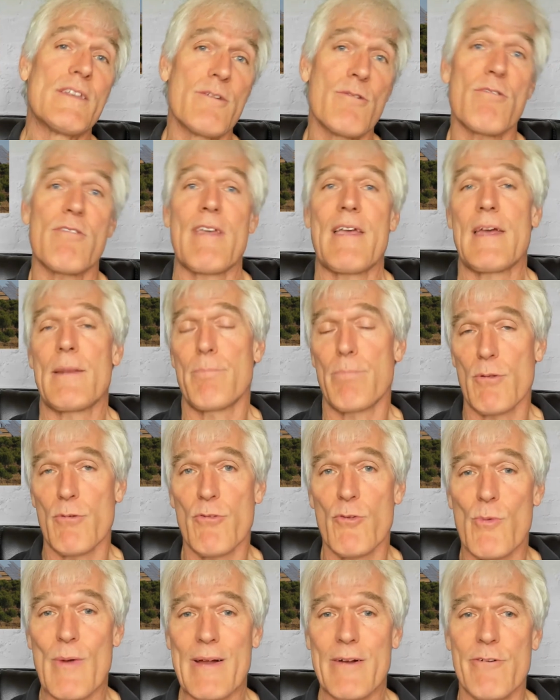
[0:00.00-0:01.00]
you say it blew
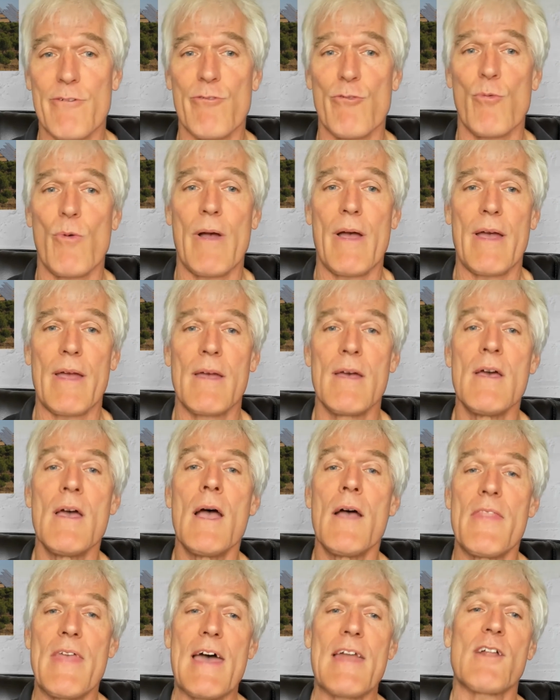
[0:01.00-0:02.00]
the records away.
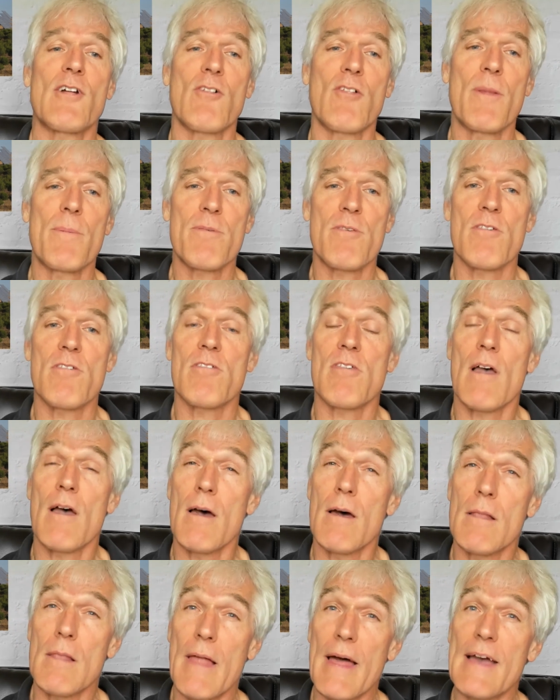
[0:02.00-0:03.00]
That eclipses
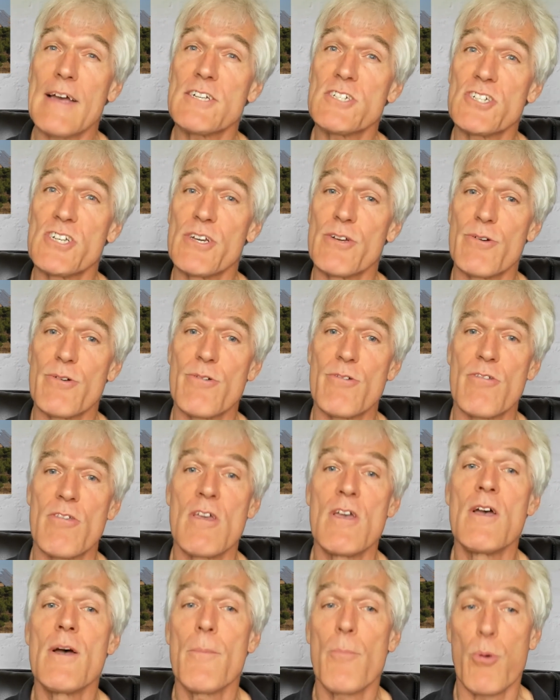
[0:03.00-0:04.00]
last year's
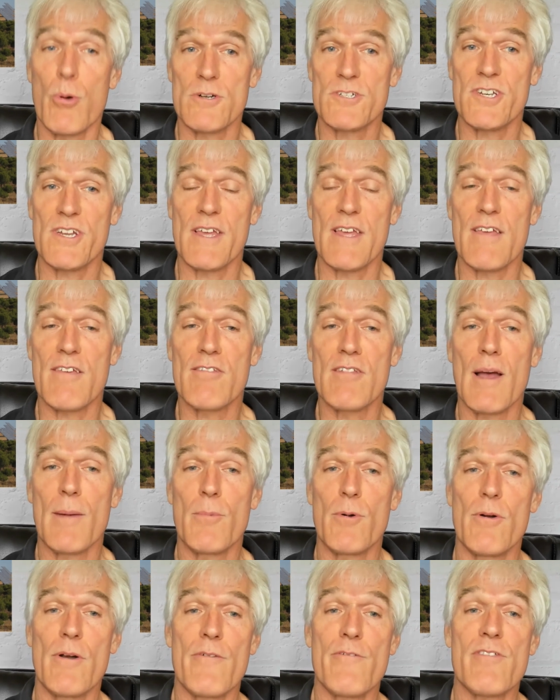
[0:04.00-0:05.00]
Portuguese
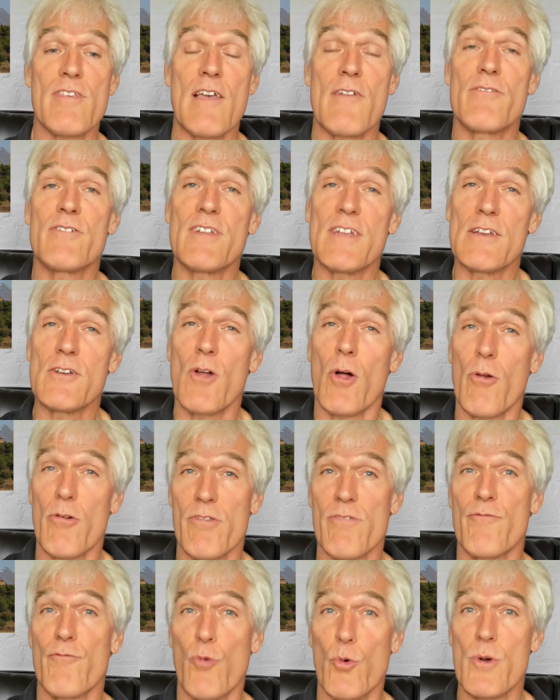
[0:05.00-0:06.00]
number of
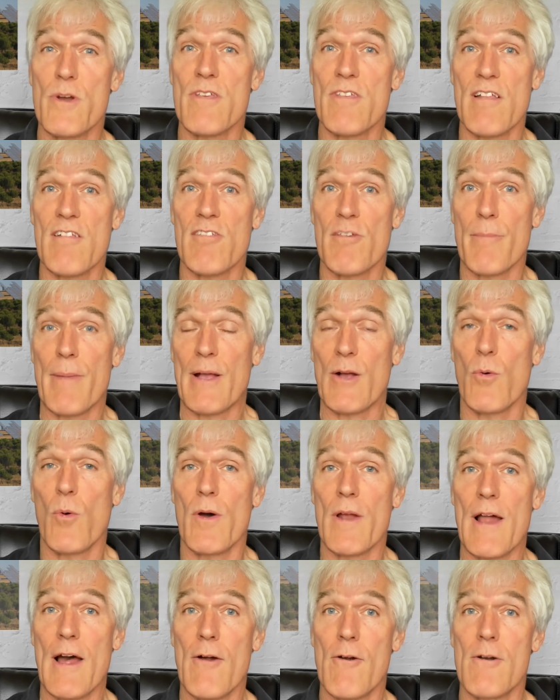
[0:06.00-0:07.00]
$17.40 a
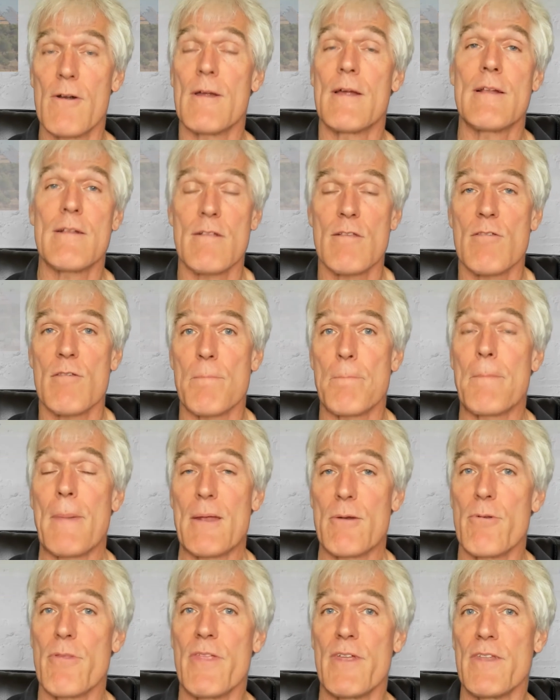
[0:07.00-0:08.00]
megawatt hour and is
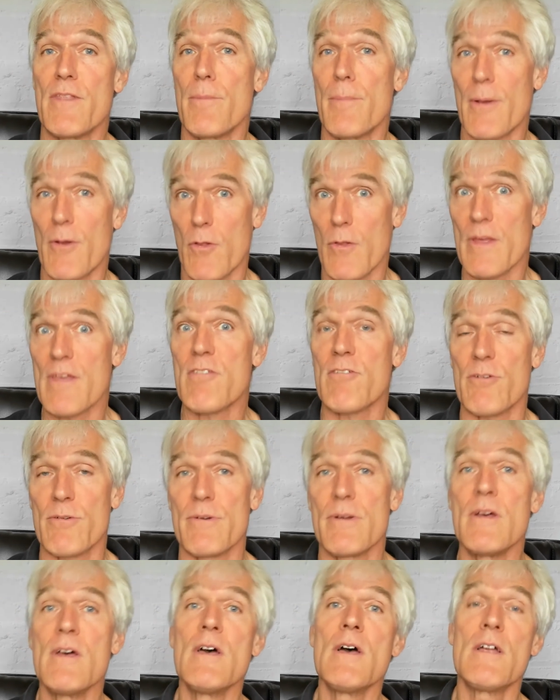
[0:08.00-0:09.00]
better than the Middle
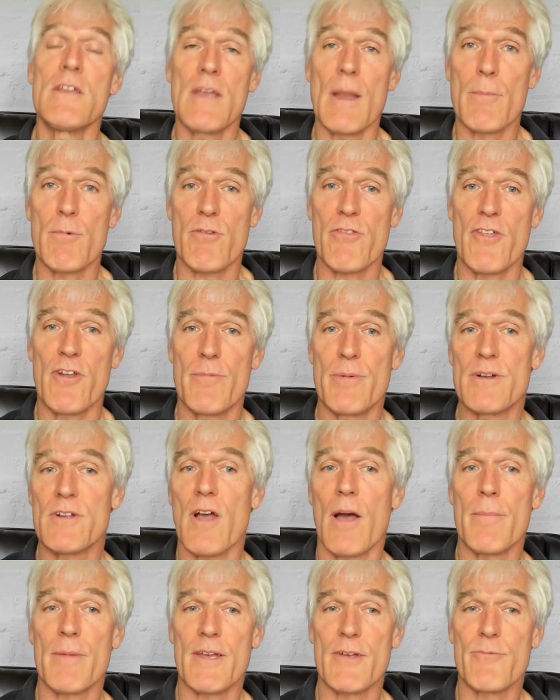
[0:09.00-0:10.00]
Eastern numbers that have been
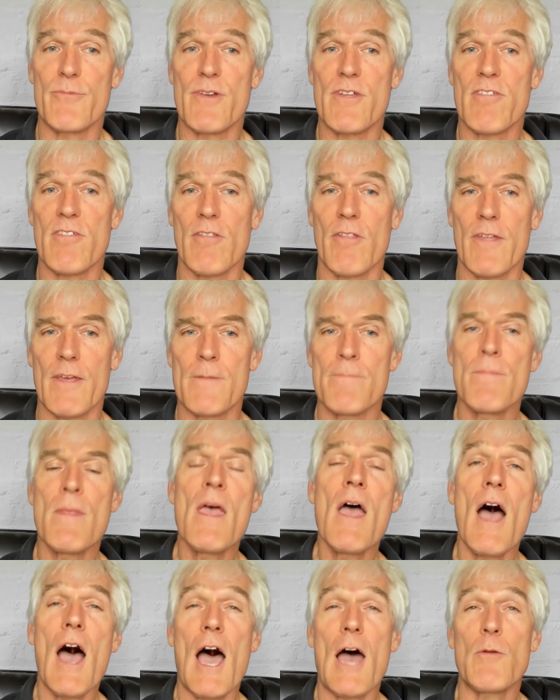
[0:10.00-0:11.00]
coming in recently.
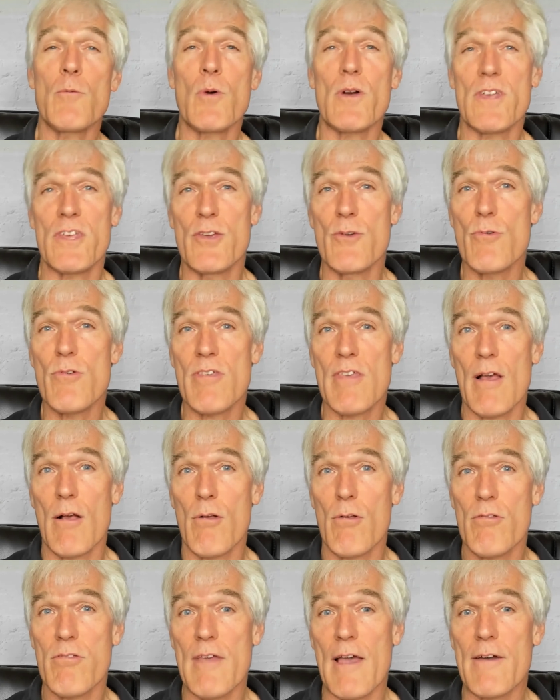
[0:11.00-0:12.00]
Hanwha Q
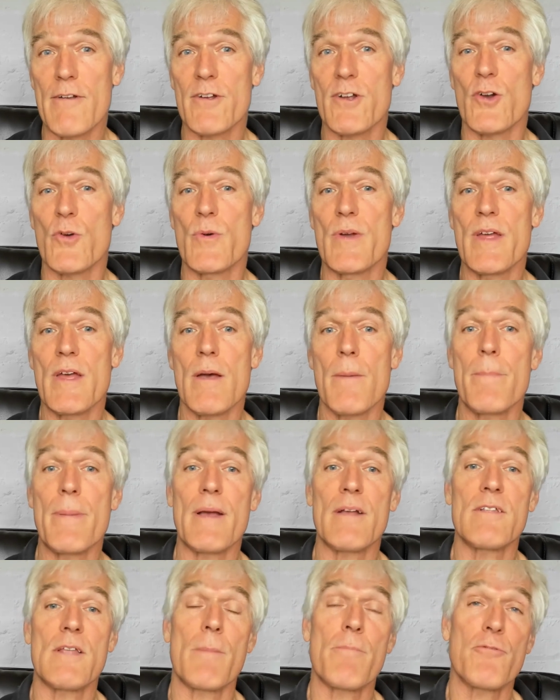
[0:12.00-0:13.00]
Cells out of Korea
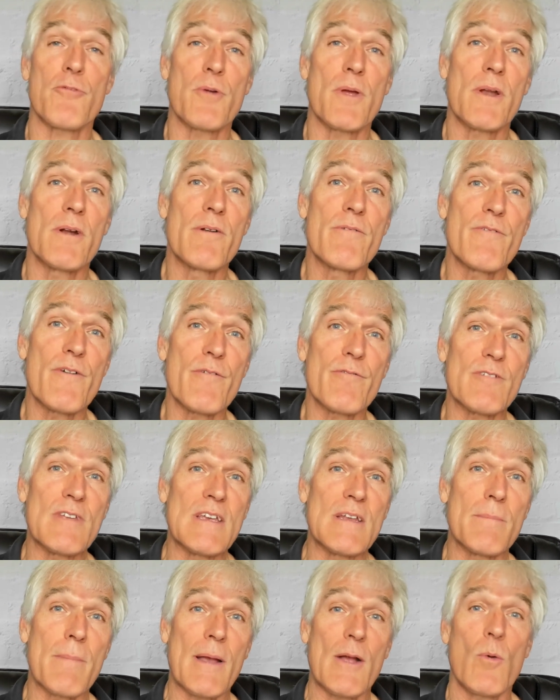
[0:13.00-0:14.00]
picked up
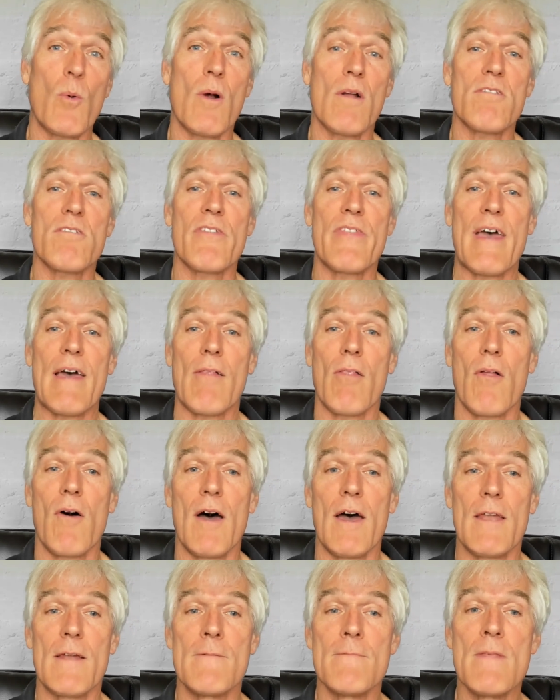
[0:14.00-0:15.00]
315 megawatts of that
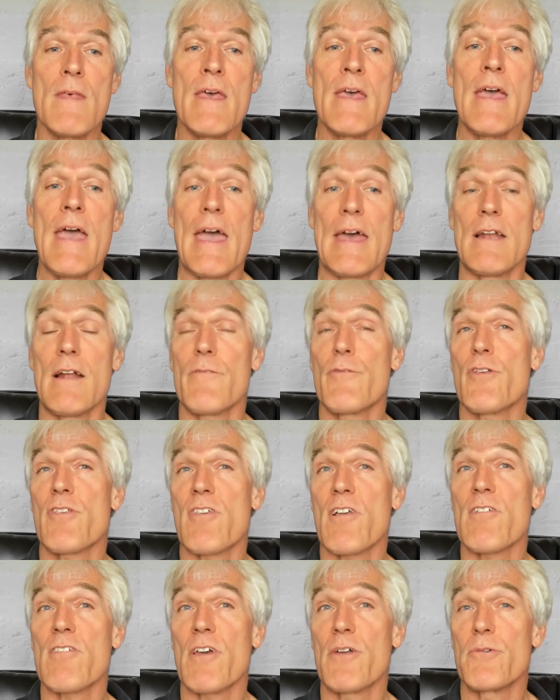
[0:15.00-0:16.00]
lot. And of the
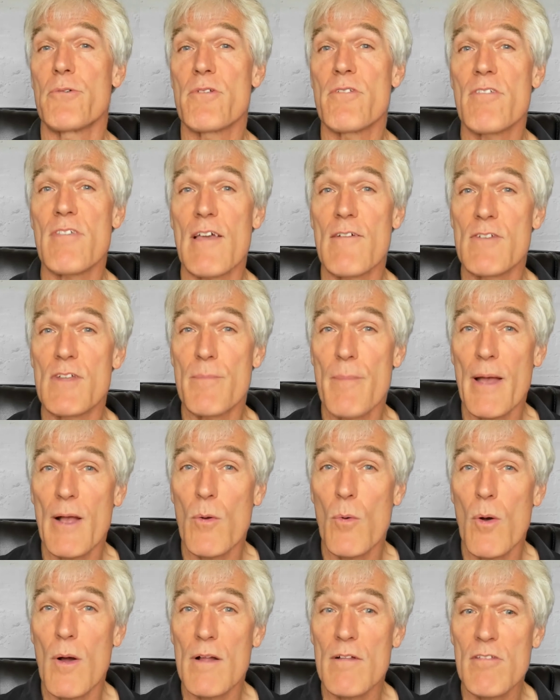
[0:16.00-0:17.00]
670
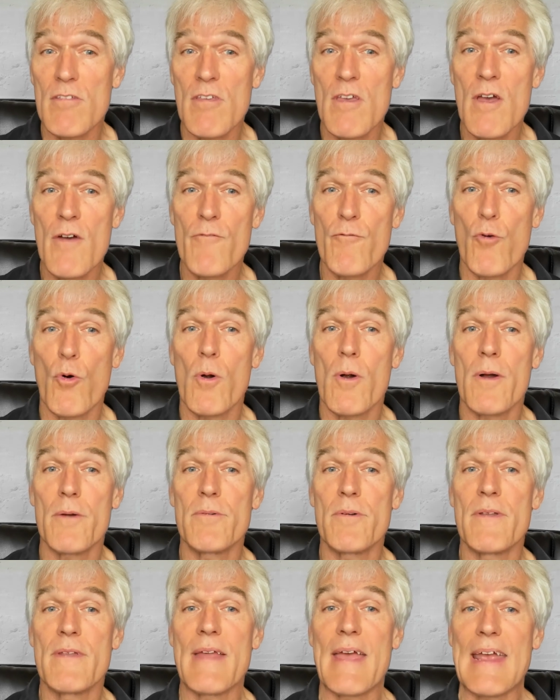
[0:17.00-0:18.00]
megawatts,
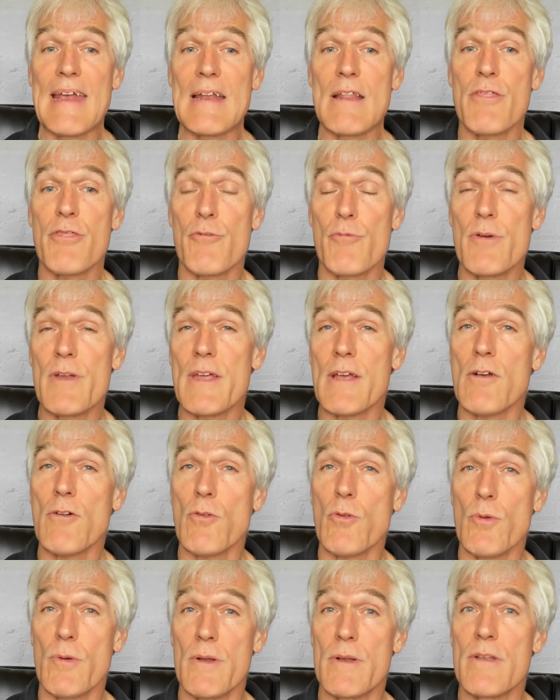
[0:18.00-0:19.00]
483
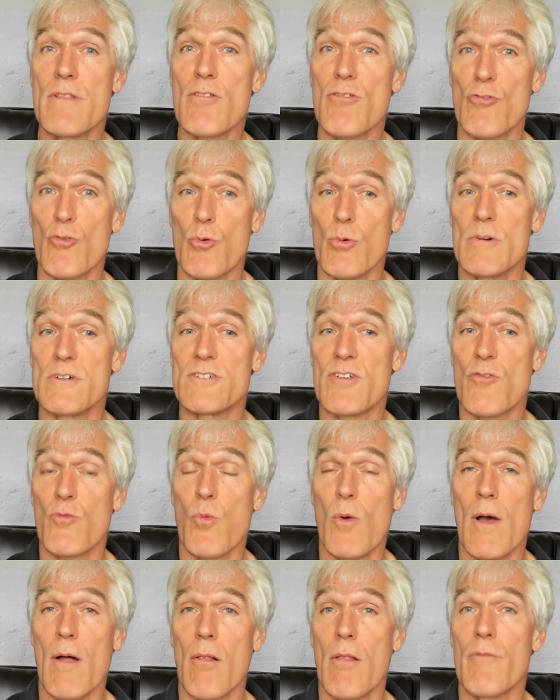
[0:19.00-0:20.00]
included storage as
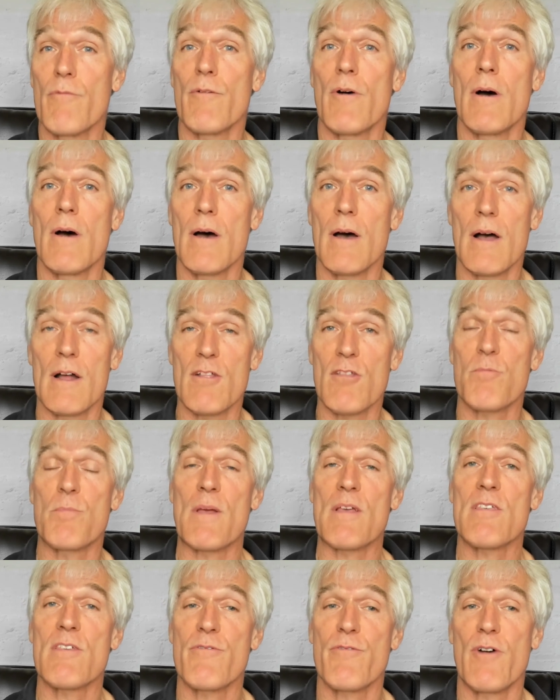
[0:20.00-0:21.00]
well of
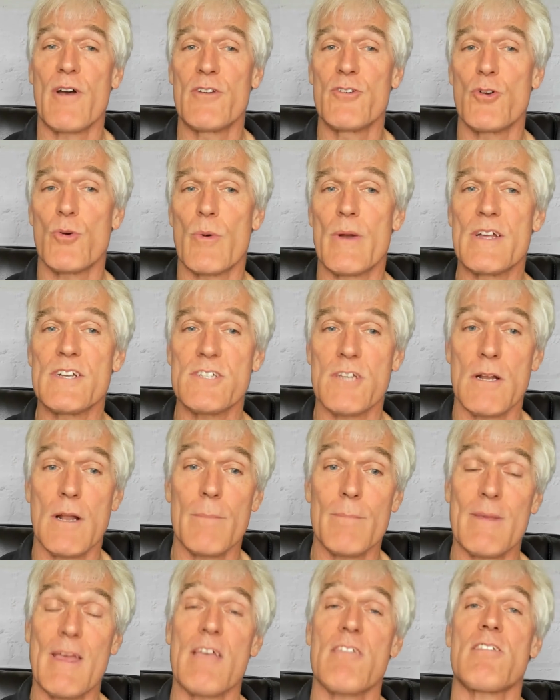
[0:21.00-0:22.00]
unspecified duration.
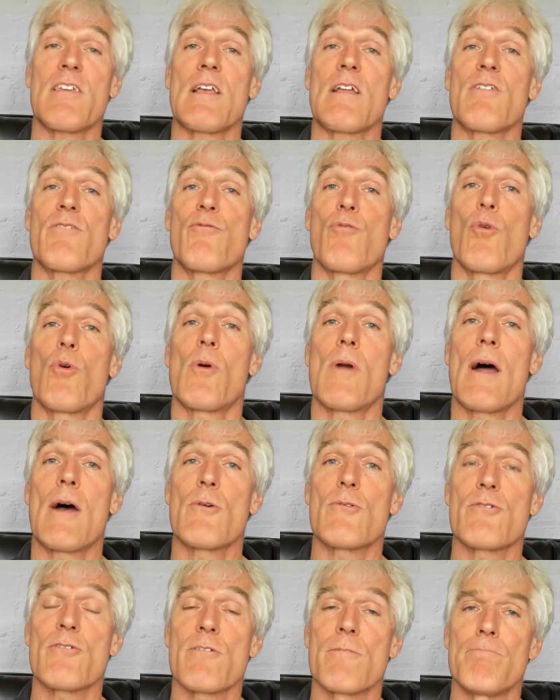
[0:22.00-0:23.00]
I'm guessing it's 4
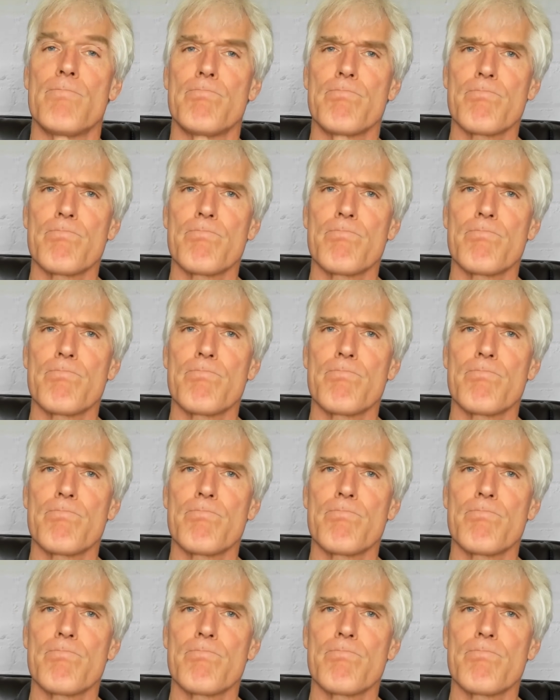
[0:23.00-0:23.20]
hours.